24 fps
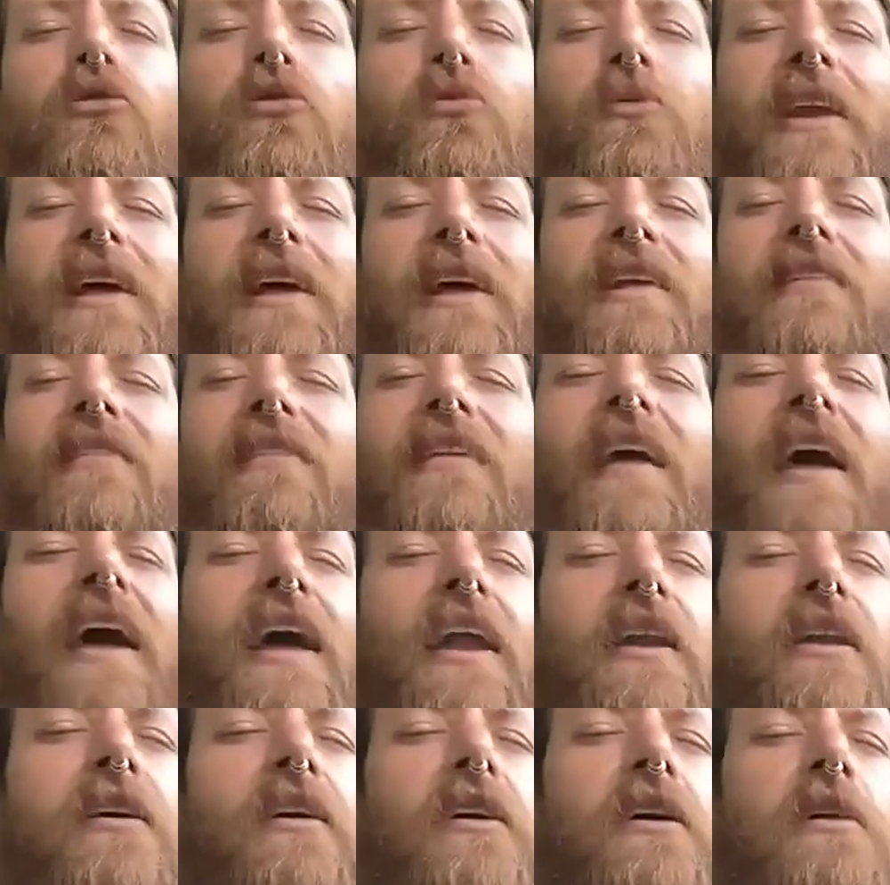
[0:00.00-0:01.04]
an
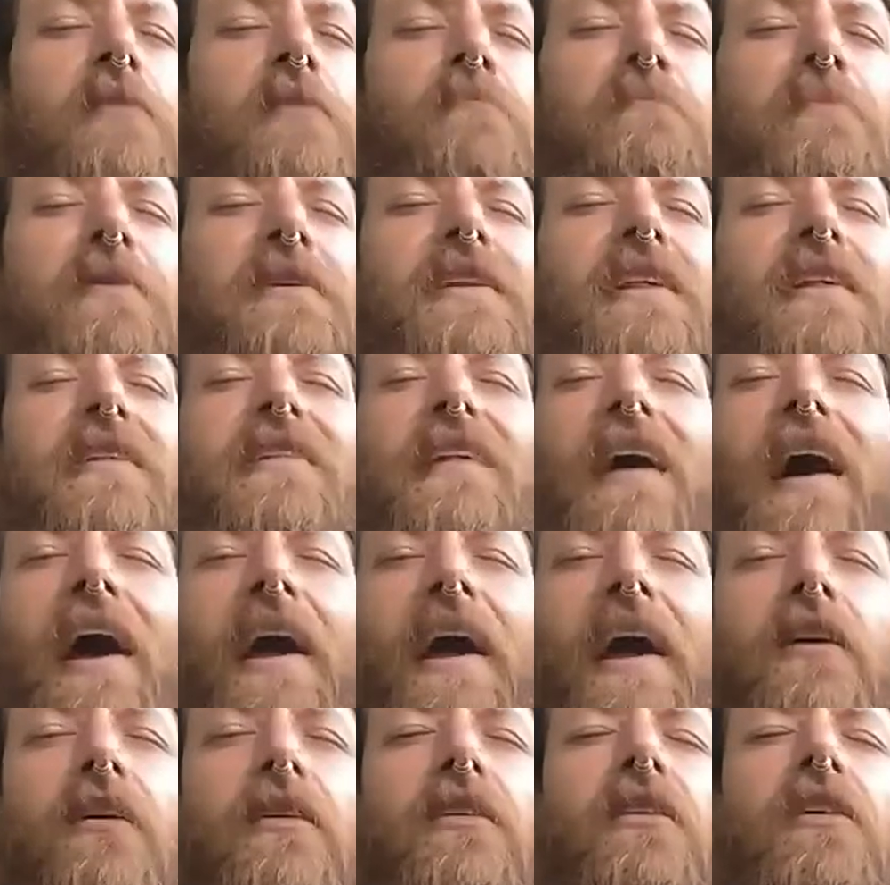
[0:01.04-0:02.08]
extent, but
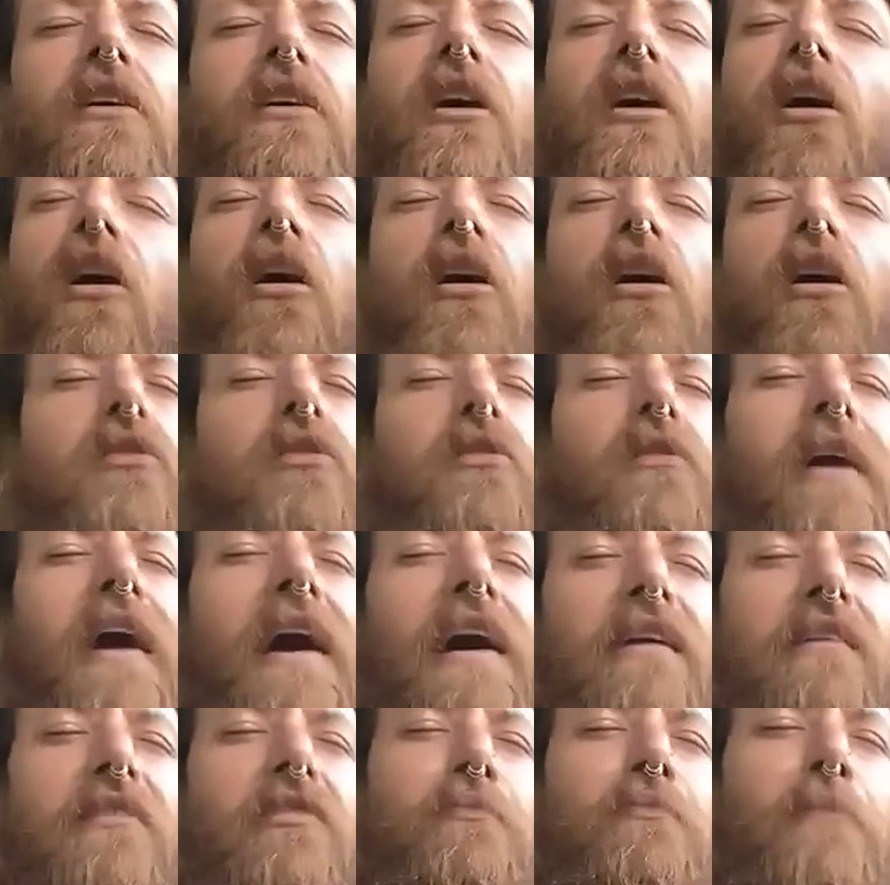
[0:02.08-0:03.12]
desire also
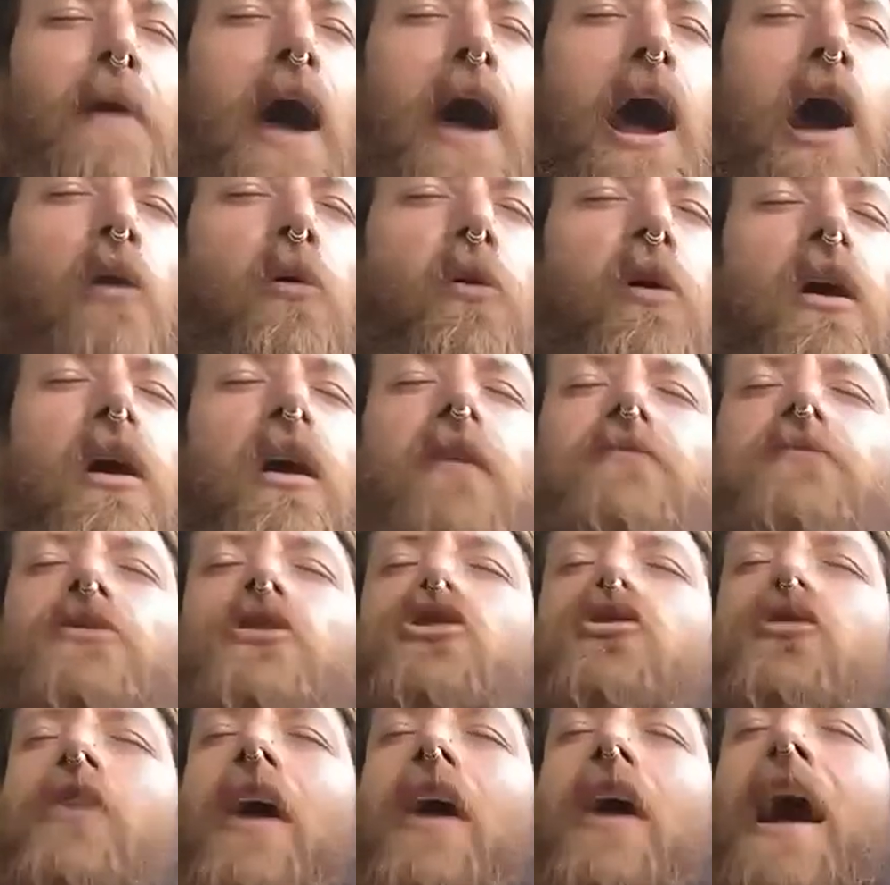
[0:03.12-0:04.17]
has the power of
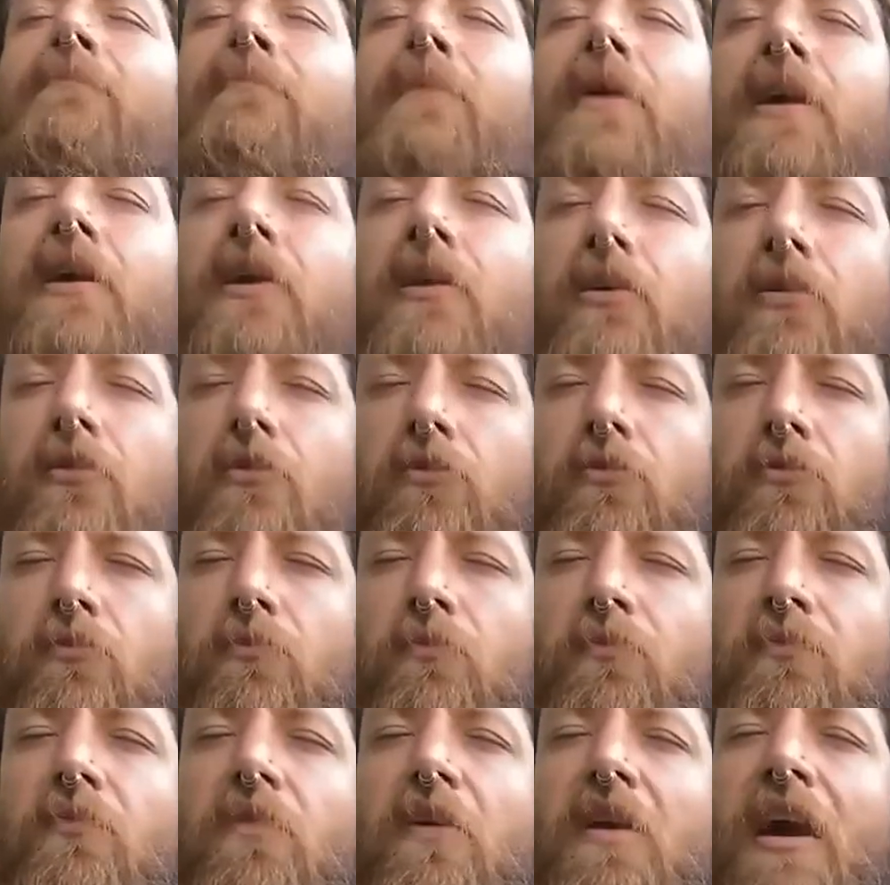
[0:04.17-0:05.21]
trapping you,
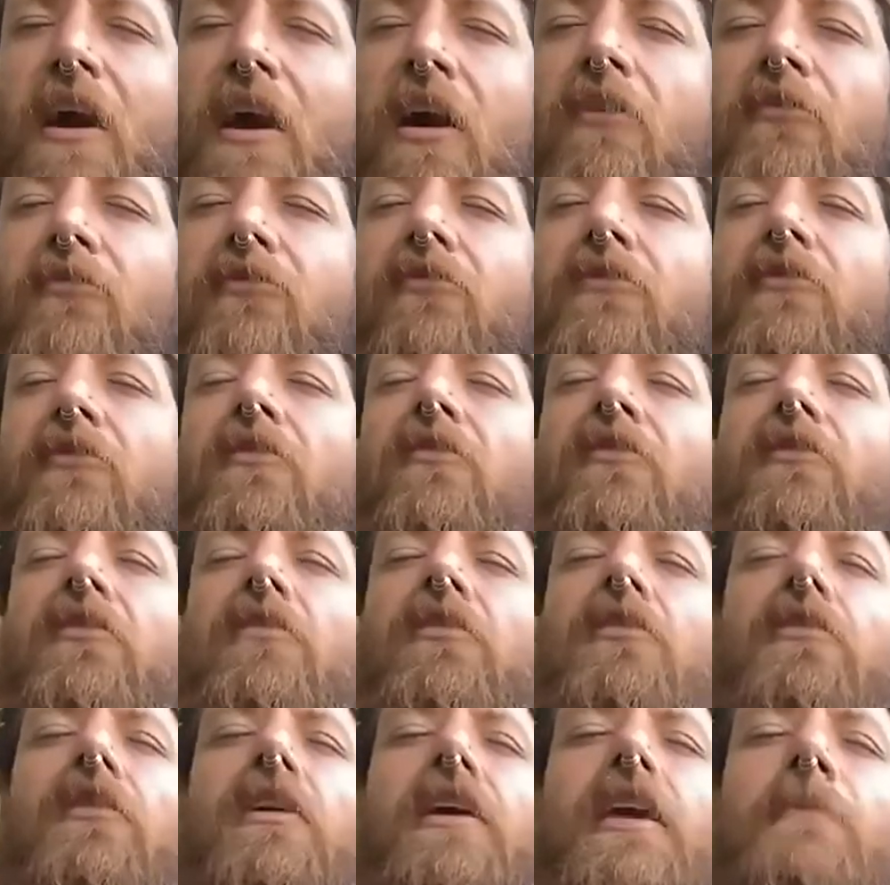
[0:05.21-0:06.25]
of
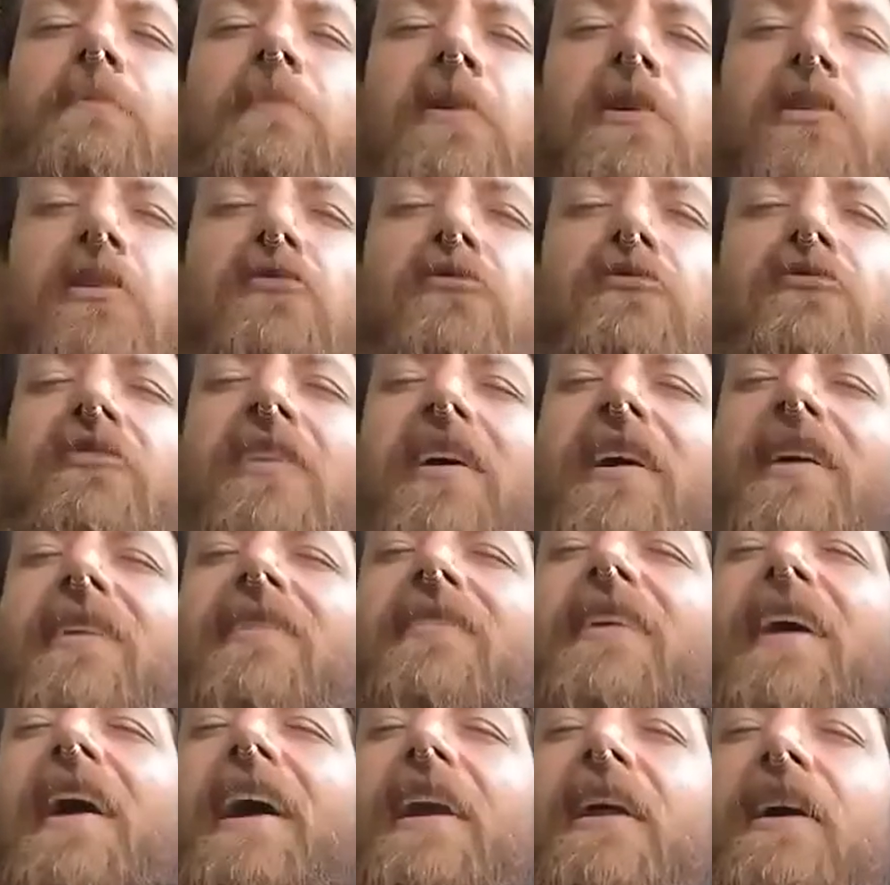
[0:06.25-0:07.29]
keeping you
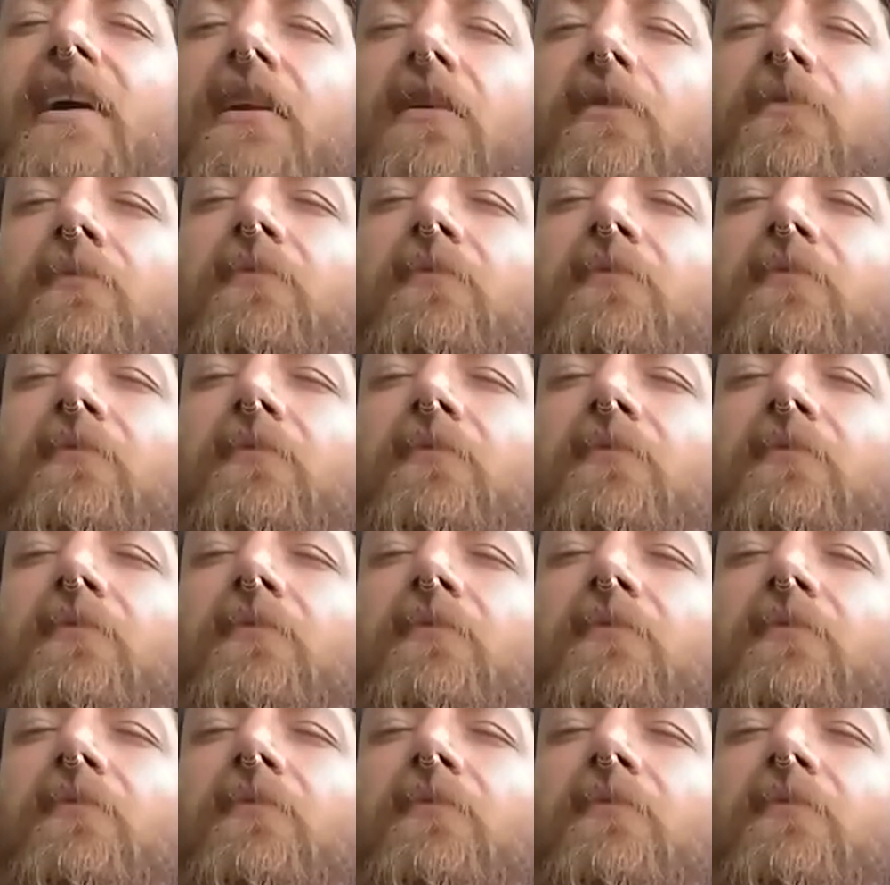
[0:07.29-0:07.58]
fixated.